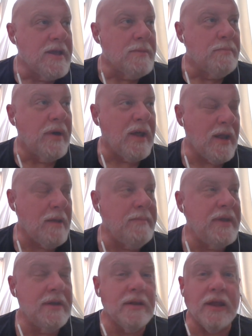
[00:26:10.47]
but
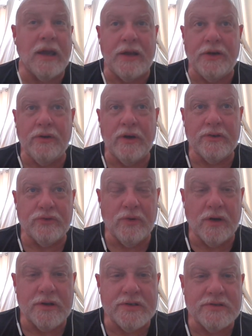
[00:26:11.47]
immediately I knew I was
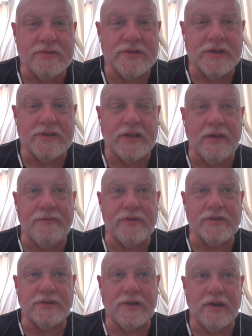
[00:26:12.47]
wrong. As soon as I saw that
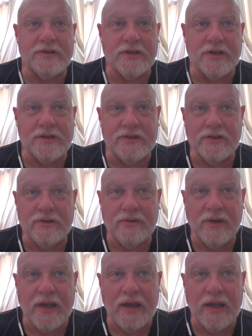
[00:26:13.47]
first Tarzan issue
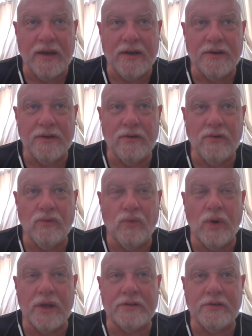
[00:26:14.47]
and
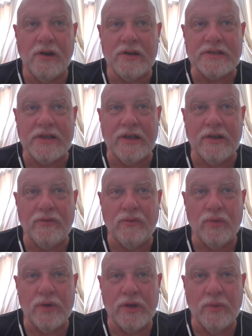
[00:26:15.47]
what Tarzan
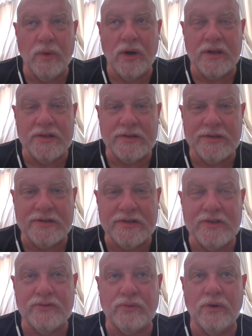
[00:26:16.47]
really was, because
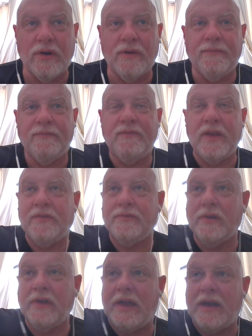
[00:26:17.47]
these were
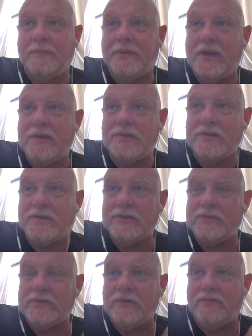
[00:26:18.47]
faithful adaptations.
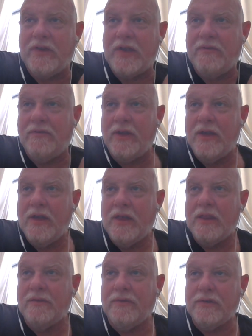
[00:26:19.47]
This was a faith,
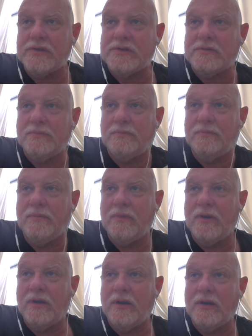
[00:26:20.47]
the first
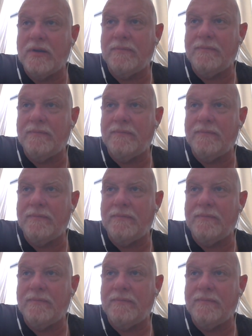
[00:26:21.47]
uh,